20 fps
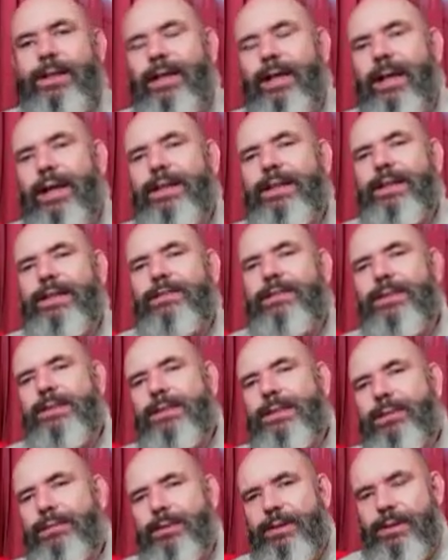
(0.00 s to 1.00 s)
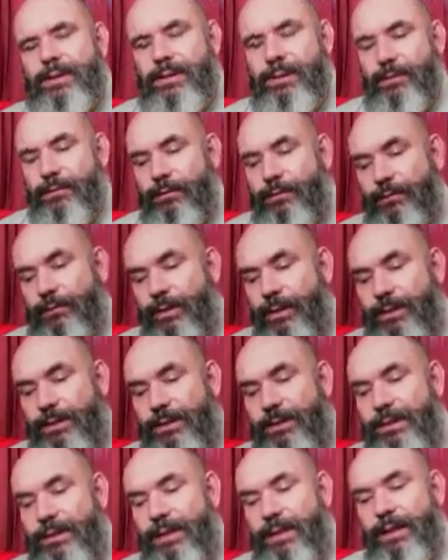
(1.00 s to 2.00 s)
and even some of the
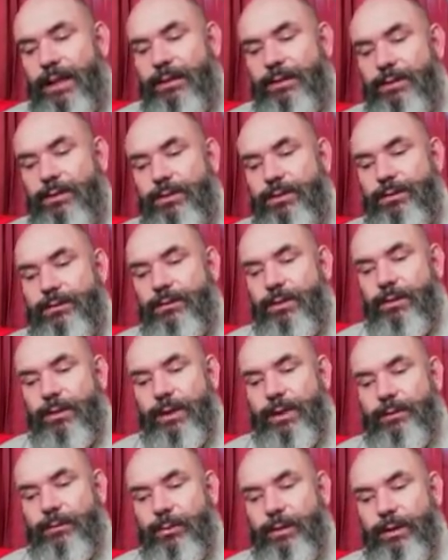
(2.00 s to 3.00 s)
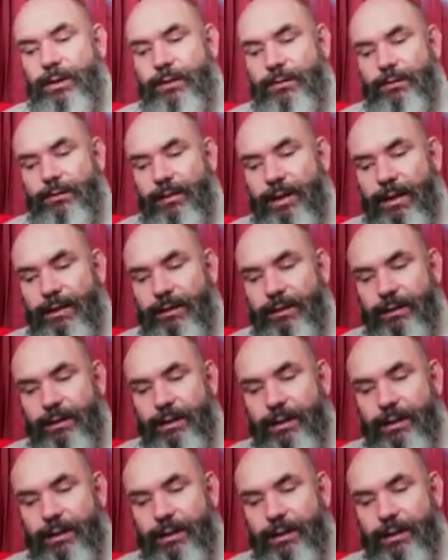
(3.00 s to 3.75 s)
verses that they use for in word of faith,